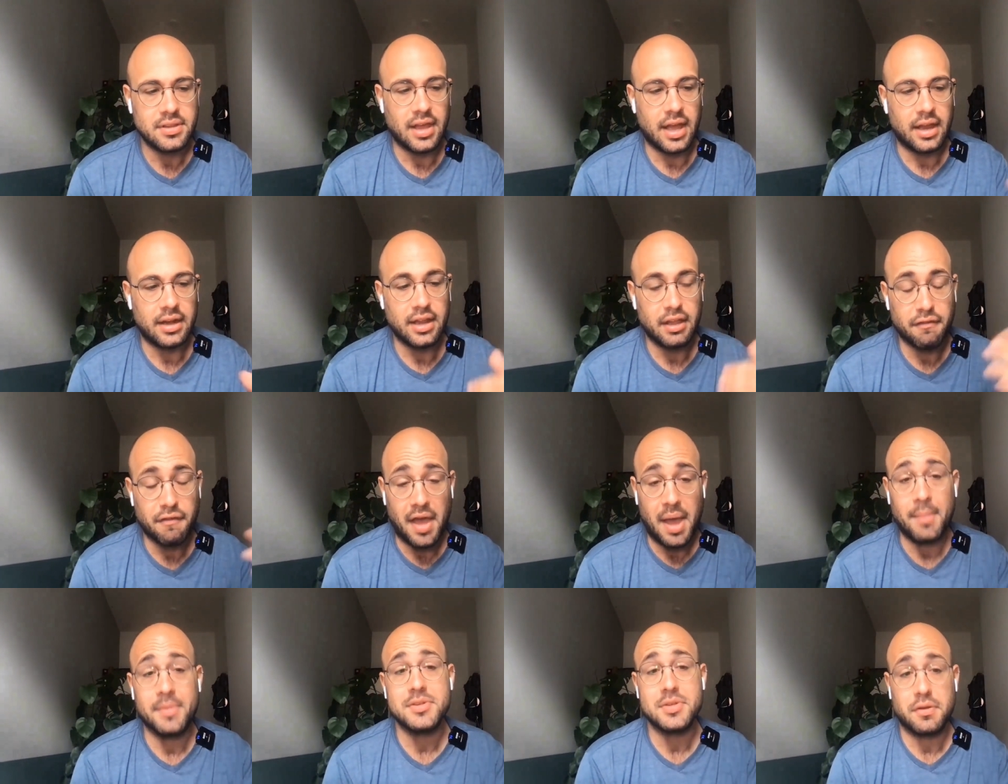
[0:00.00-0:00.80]
that if
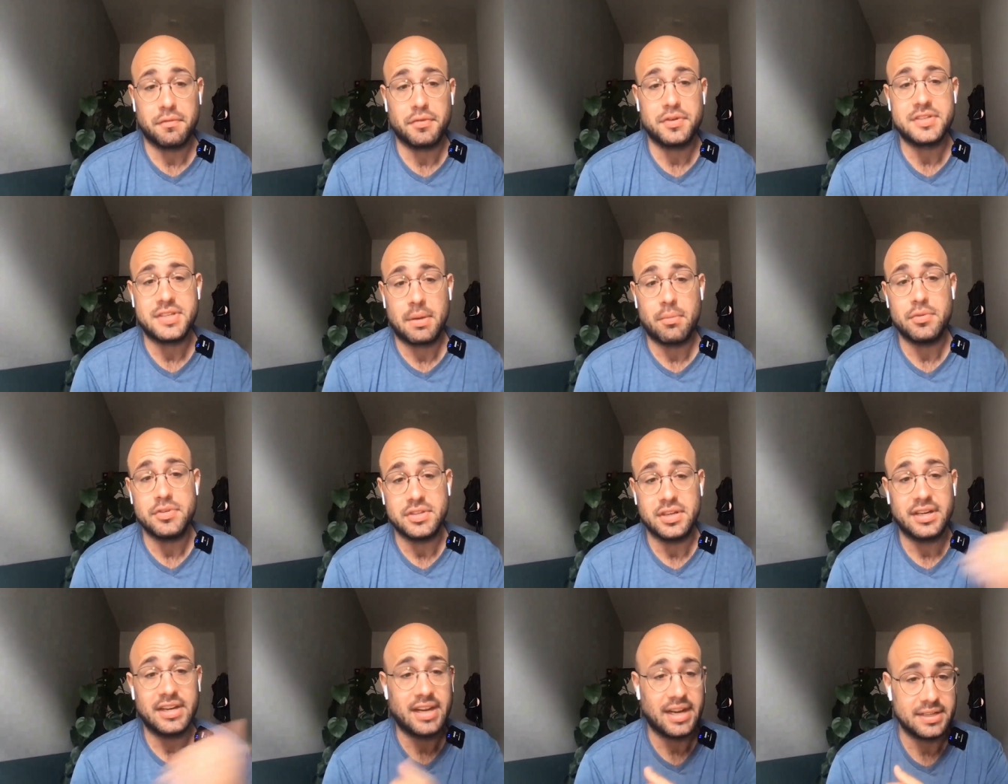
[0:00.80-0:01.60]
Amazon for some
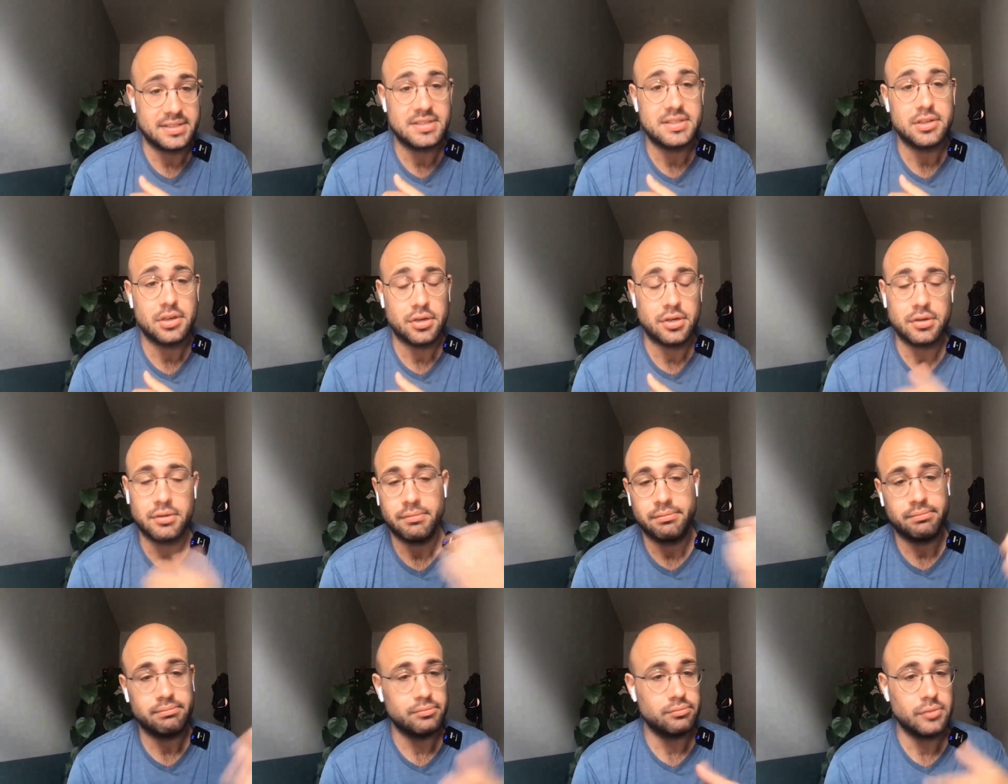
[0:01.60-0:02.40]
reason cuts their
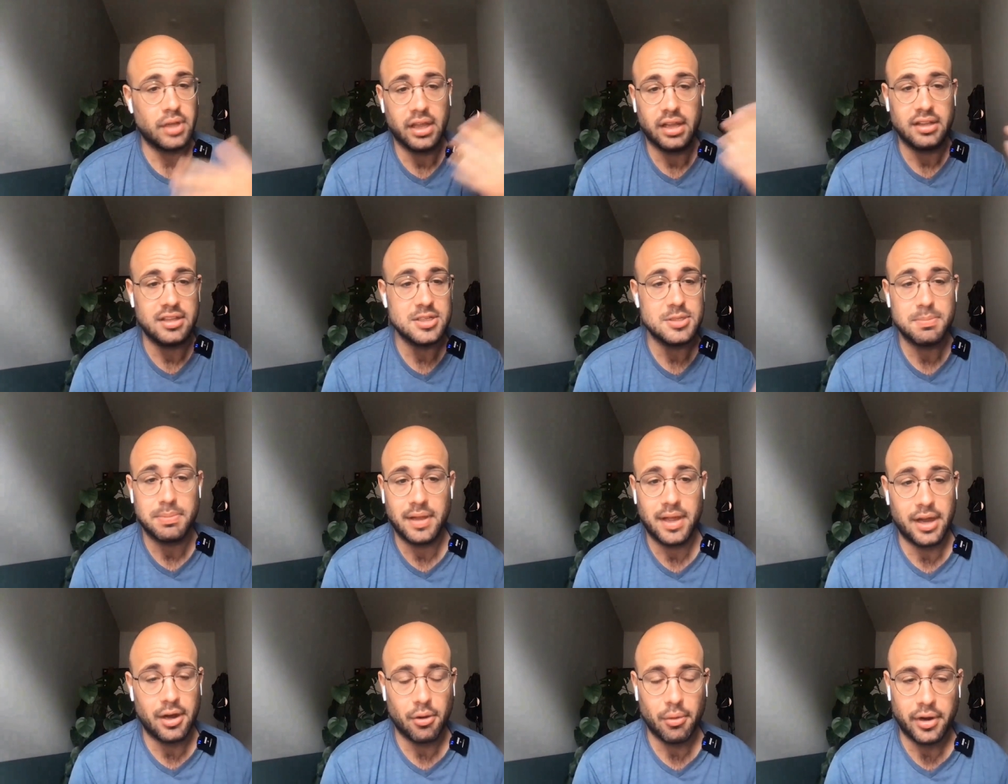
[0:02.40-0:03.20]
like
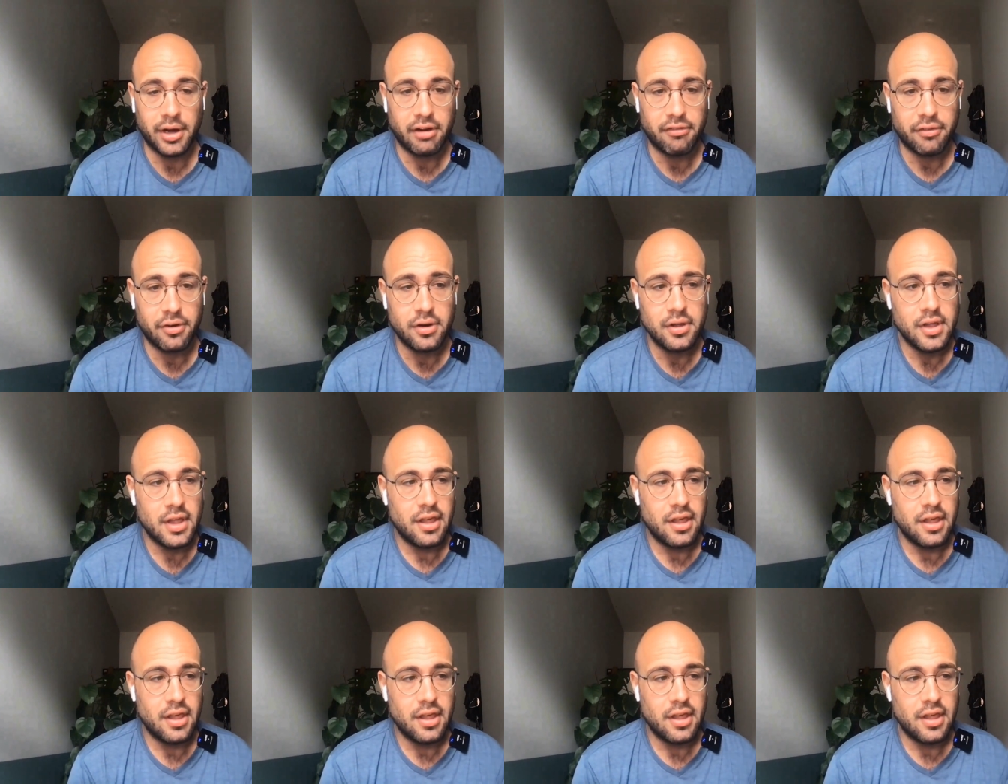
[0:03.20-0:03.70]
display or whatever,